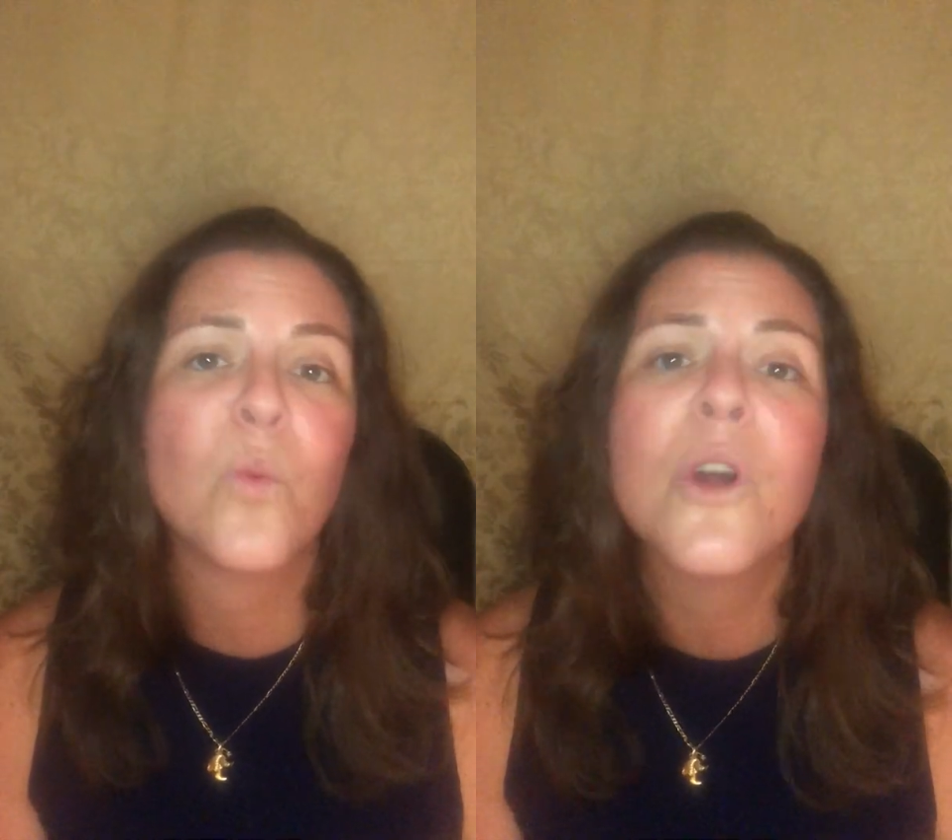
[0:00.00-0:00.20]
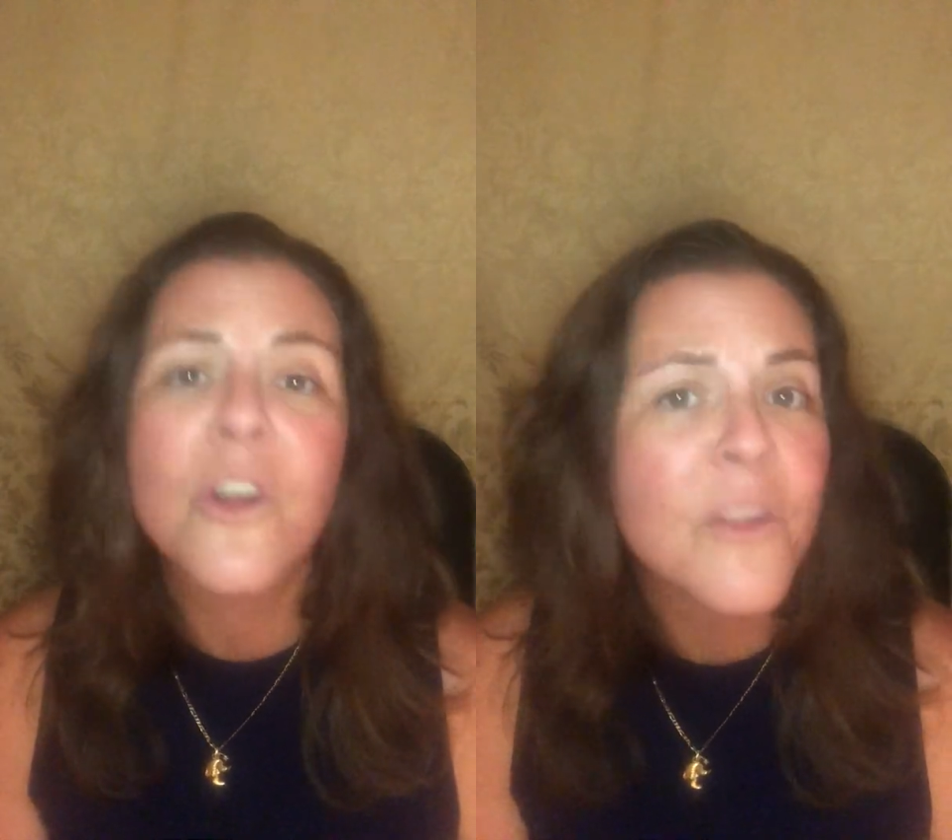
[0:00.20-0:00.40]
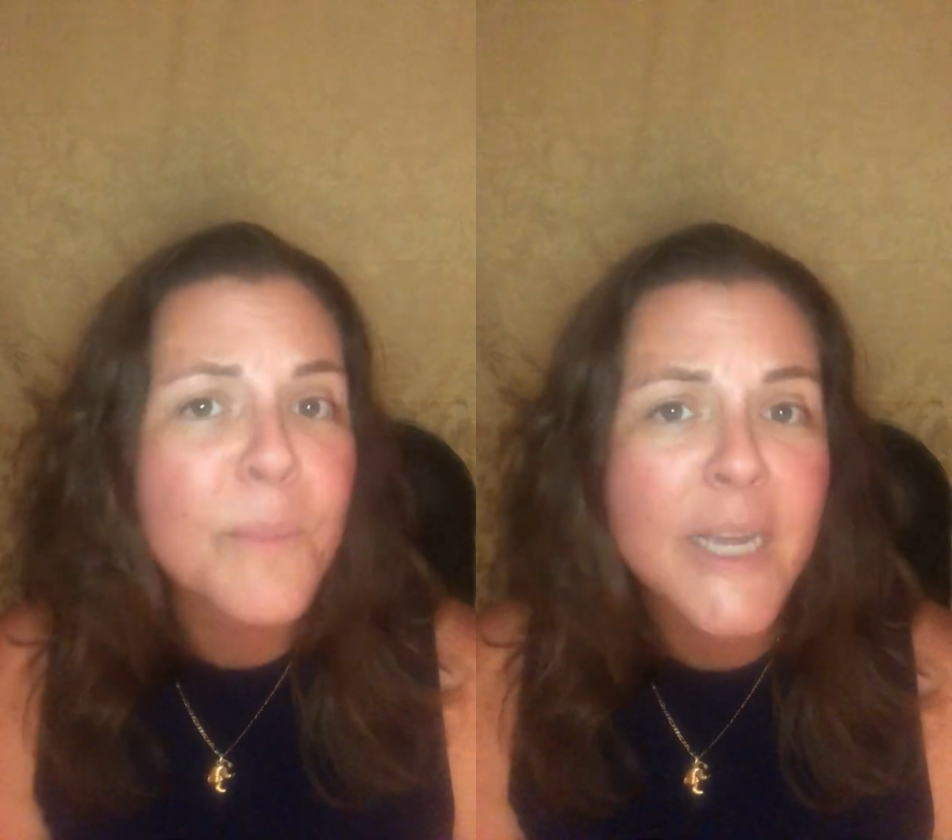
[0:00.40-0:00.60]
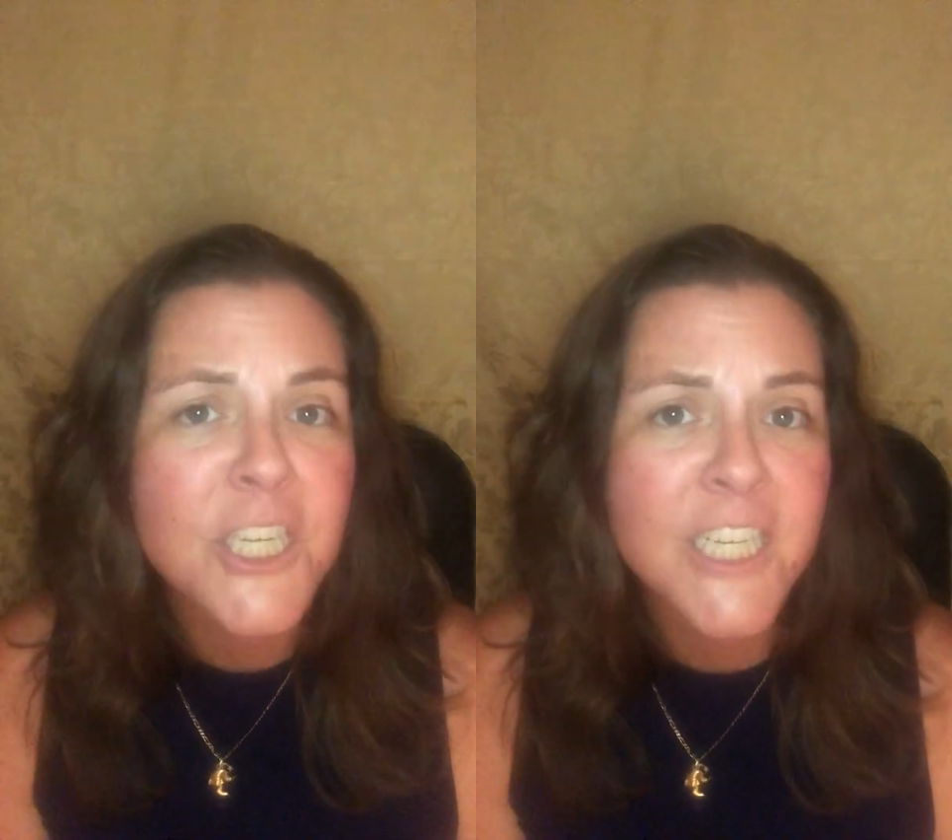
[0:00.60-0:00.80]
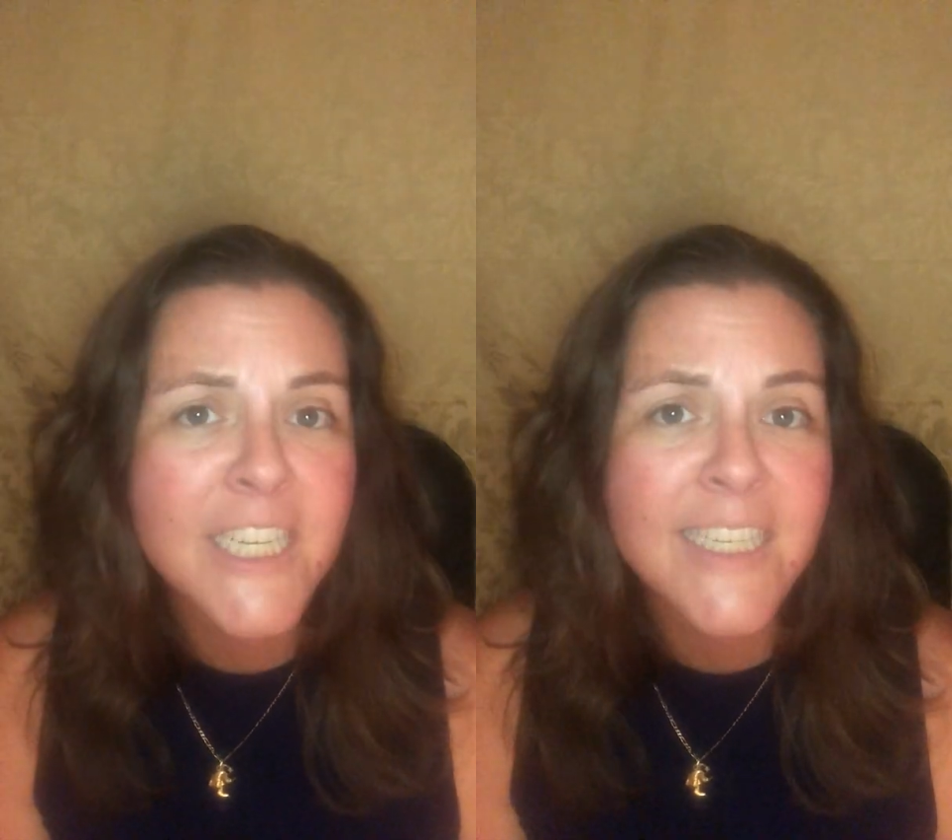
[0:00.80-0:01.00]
world in
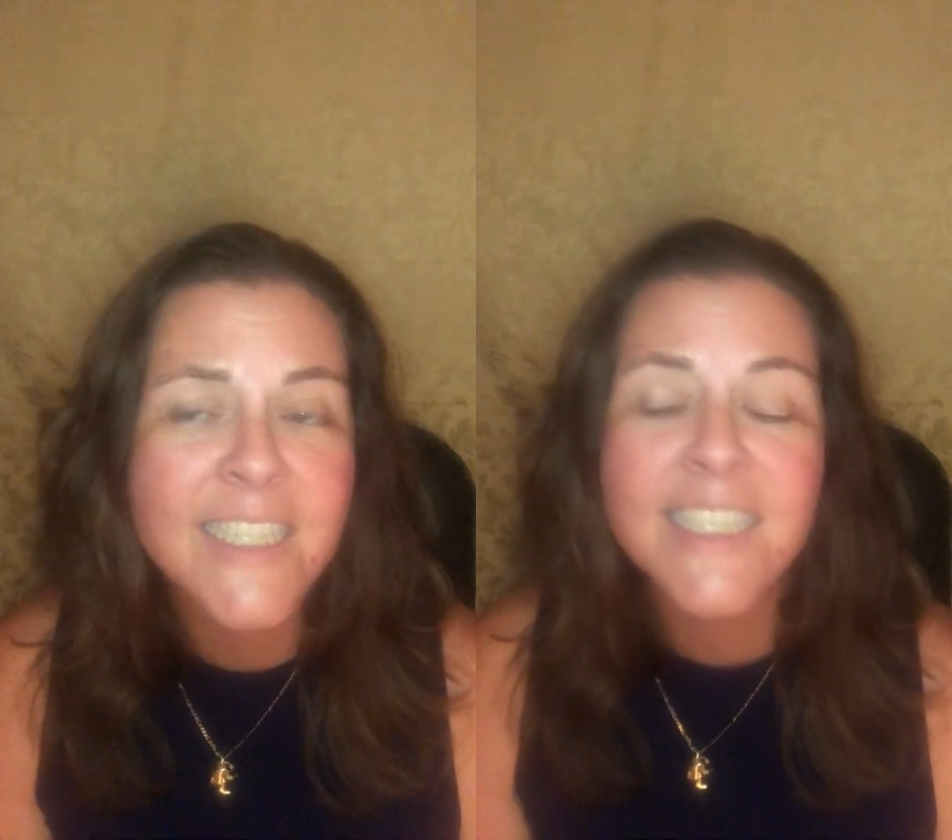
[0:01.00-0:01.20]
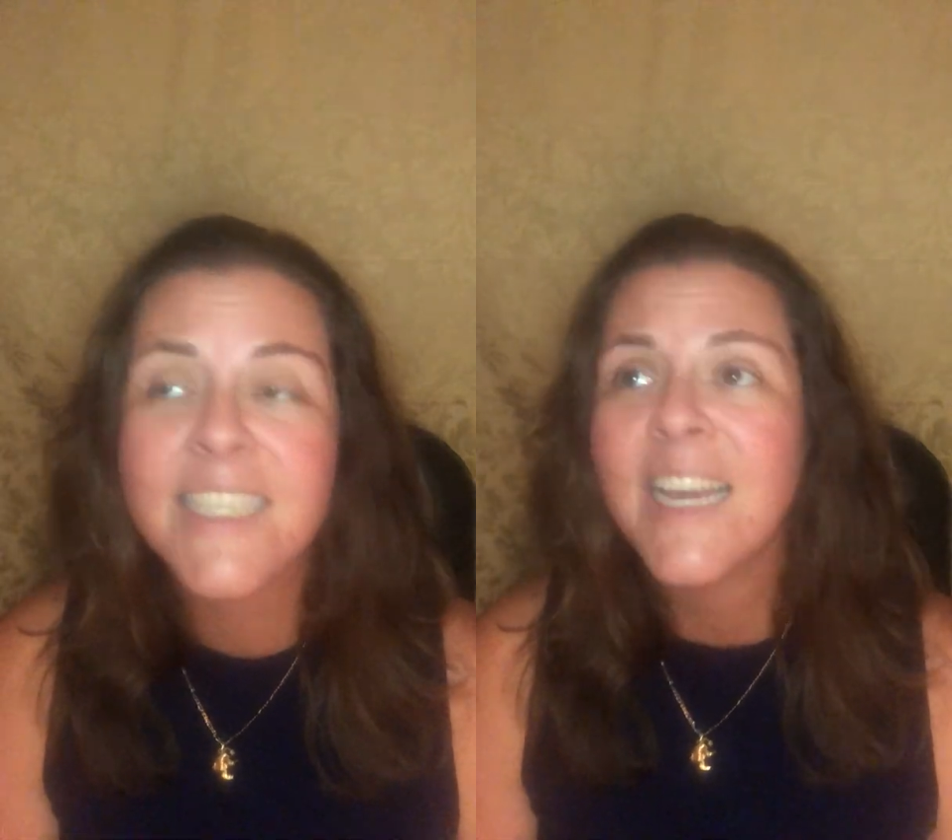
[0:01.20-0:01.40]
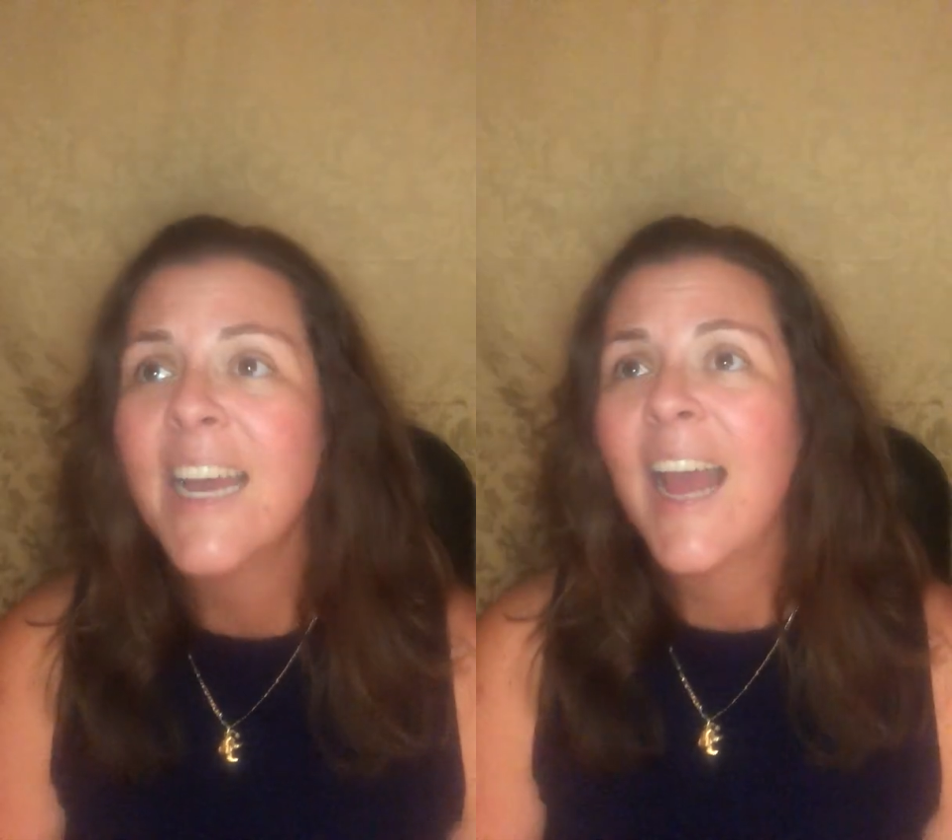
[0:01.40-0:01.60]
pictures.